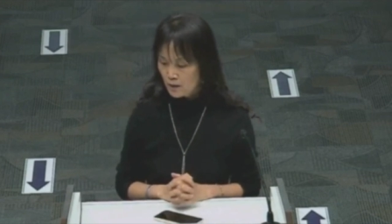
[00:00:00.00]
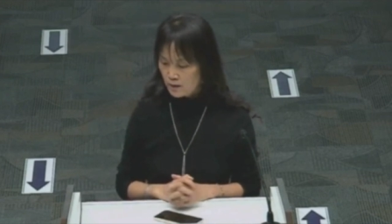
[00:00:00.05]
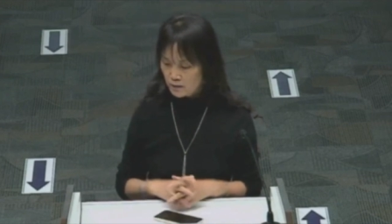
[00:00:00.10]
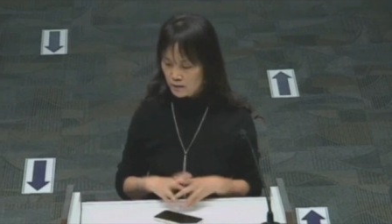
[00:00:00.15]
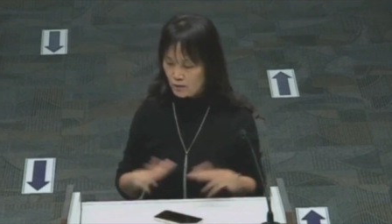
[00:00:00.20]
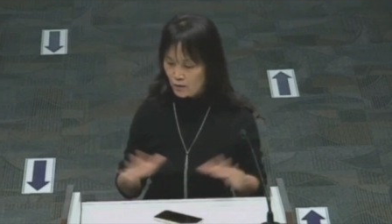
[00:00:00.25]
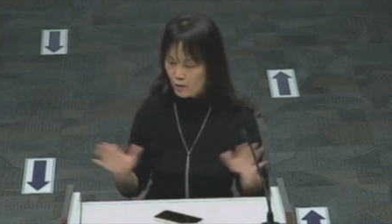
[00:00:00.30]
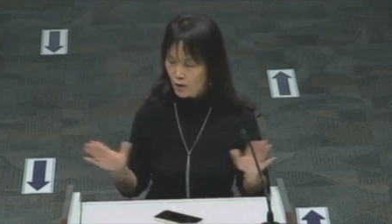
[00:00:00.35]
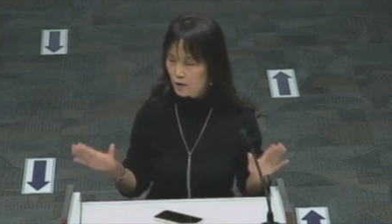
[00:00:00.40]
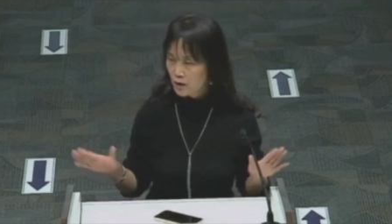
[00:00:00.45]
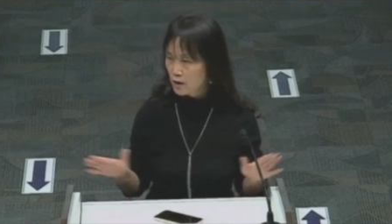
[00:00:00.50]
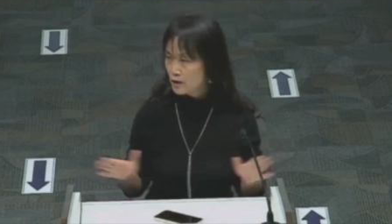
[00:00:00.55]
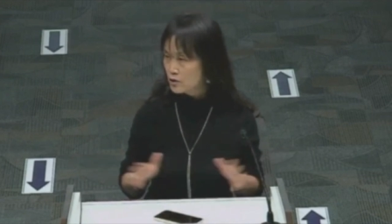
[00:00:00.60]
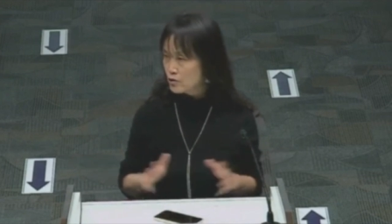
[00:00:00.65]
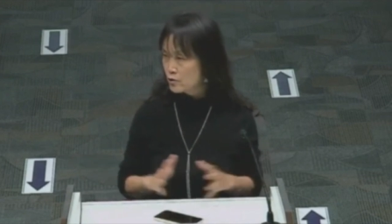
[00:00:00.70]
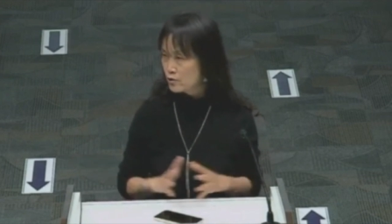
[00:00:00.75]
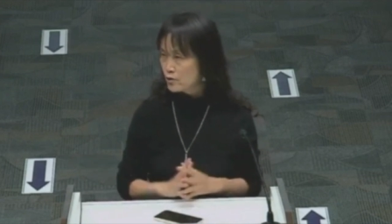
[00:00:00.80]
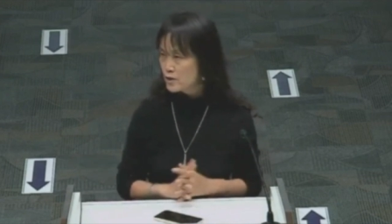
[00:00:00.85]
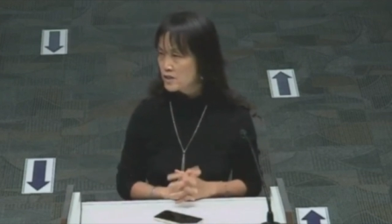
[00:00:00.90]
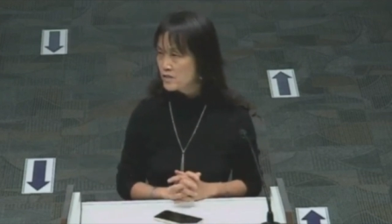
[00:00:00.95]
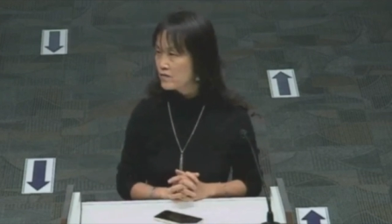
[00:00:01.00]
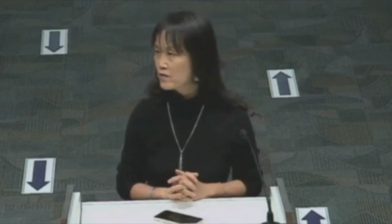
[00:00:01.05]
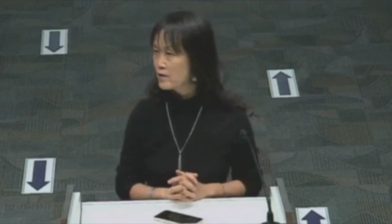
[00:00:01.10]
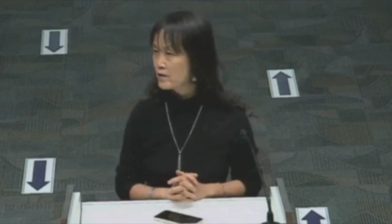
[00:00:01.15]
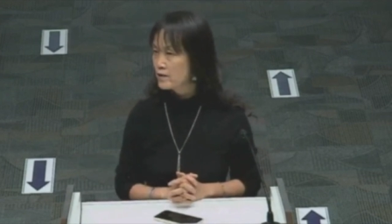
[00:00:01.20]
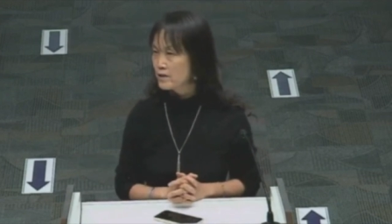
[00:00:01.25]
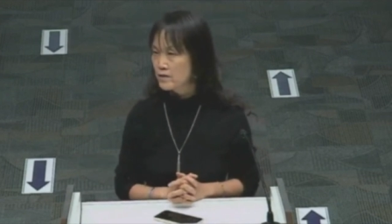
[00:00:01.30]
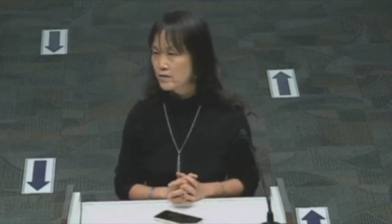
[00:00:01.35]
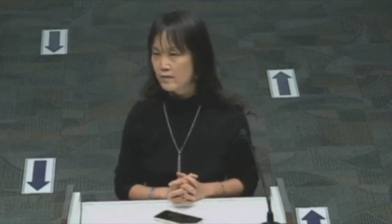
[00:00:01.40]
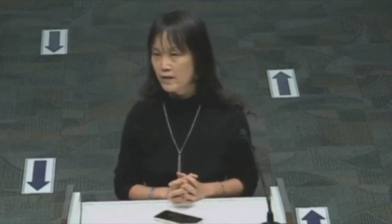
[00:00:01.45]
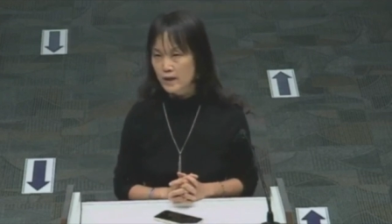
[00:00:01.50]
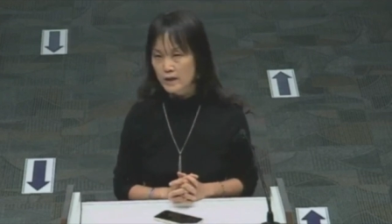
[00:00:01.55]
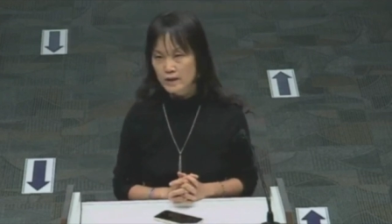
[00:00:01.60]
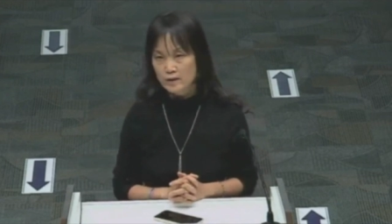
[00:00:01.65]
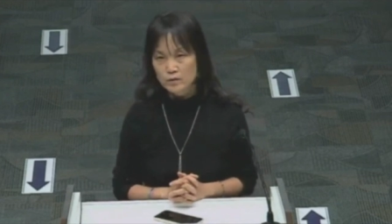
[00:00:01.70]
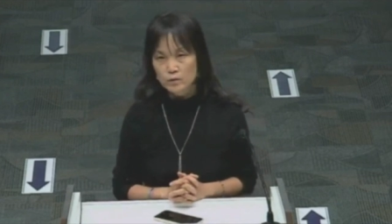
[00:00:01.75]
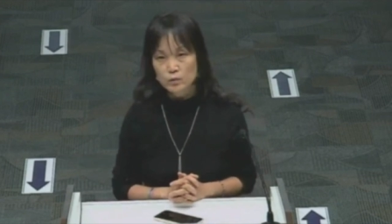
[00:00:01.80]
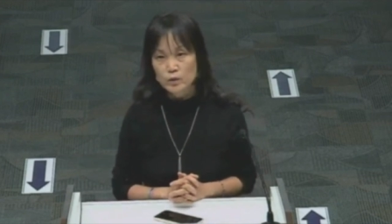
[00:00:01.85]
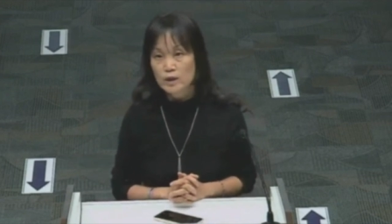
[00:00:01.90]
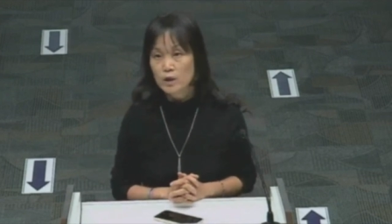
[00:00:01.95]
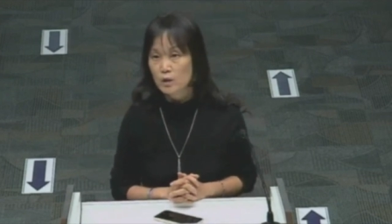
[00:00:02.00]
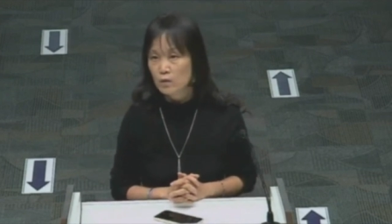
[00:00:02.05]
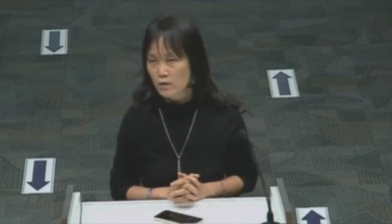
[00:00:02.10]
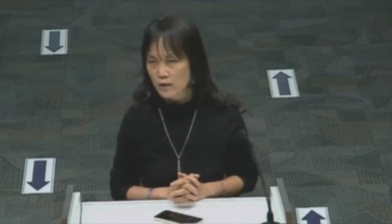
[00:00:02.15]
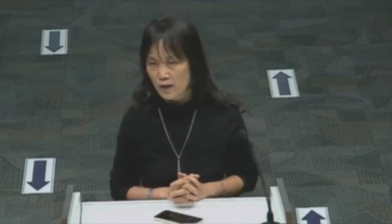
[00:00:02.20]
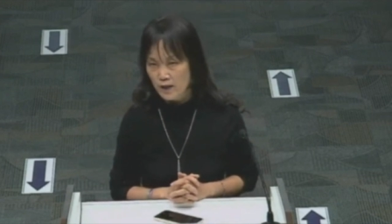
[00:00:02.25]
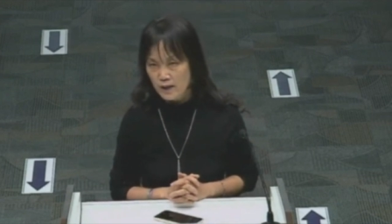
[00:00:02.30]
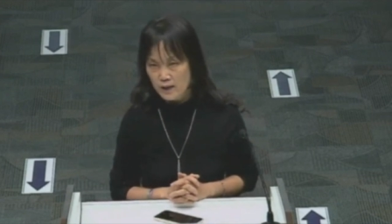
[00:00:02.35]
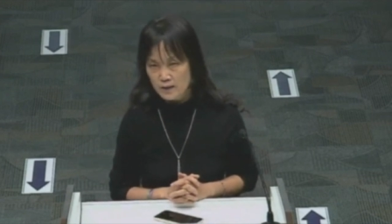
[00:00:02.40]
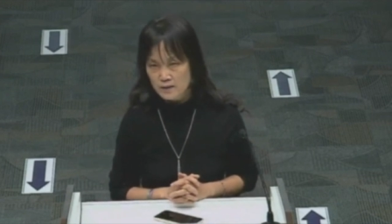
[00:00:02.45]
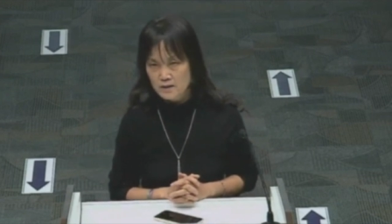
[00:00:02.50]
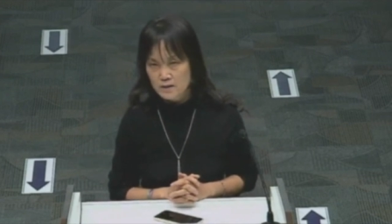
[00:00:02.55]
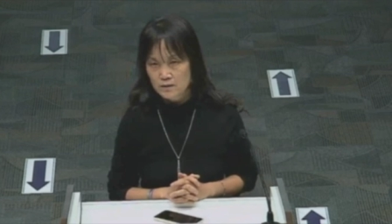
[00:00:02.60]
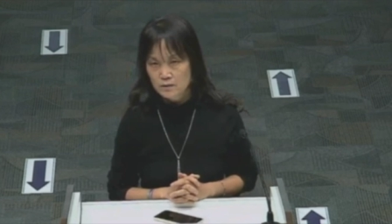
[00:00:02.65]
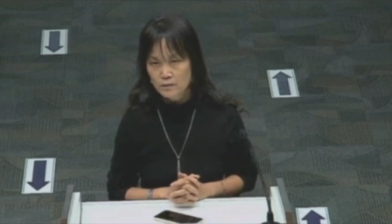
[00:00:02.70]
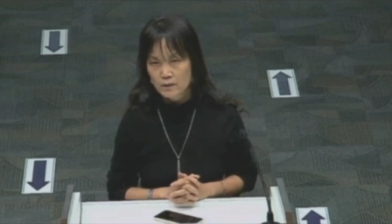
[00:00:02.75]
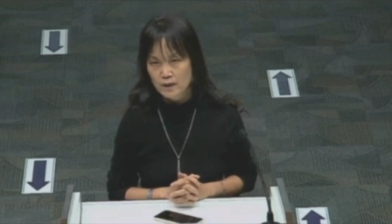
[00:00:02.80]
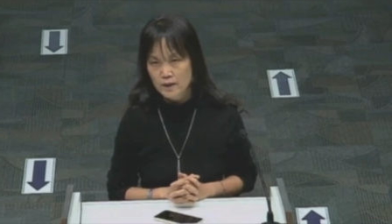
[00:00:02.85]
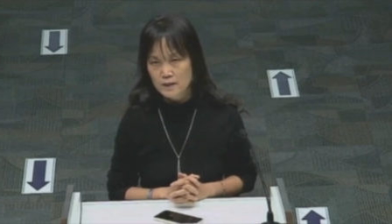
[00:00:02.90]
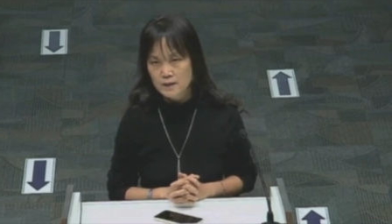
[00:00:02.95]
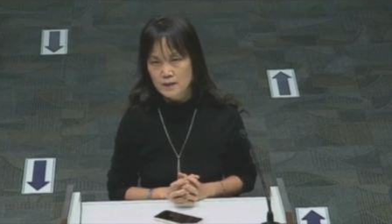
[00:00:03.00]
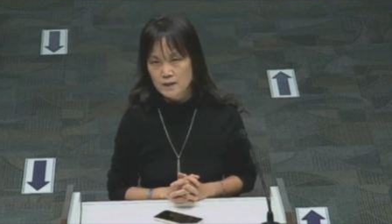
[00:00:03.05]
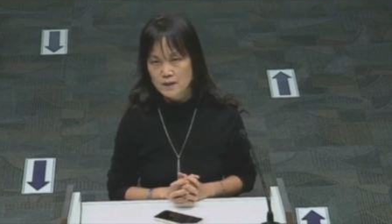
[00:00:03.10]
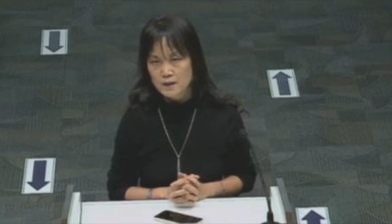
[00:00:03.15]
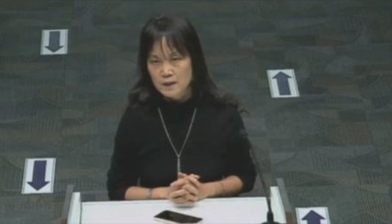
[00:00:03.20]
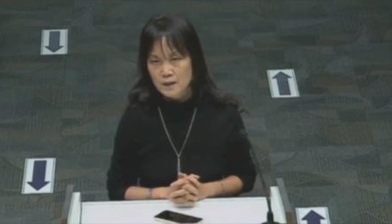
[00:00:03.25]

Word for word: you know our country is very divided, and we know that, right?